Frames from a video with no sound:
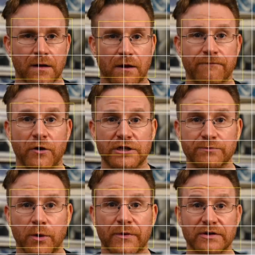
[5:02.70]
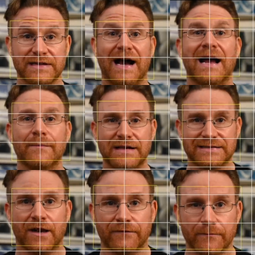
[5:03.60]
focus point, because I
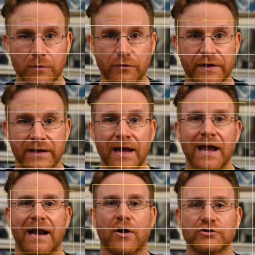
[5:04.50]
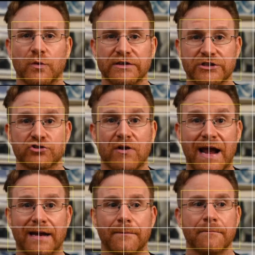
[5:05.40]
myself am moving and I also want to
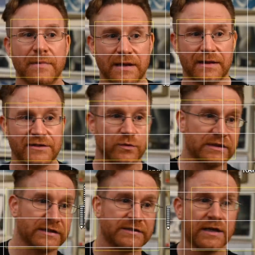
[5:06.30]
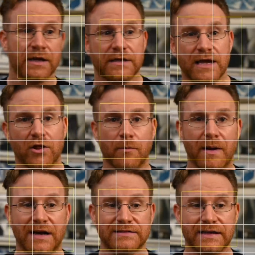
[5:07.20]
track me. That's what this yellow
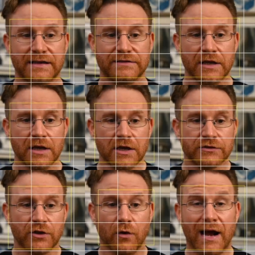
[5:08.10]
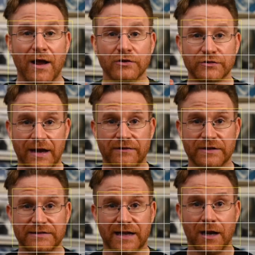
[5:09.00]
box is. So I also have
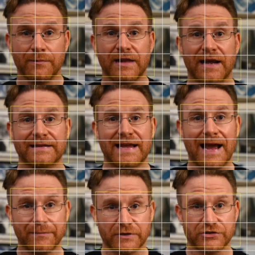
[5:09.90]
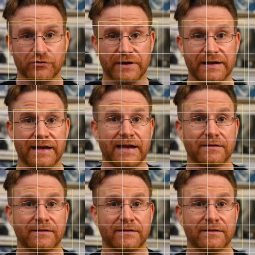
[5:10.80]
this set up that I tap the screen.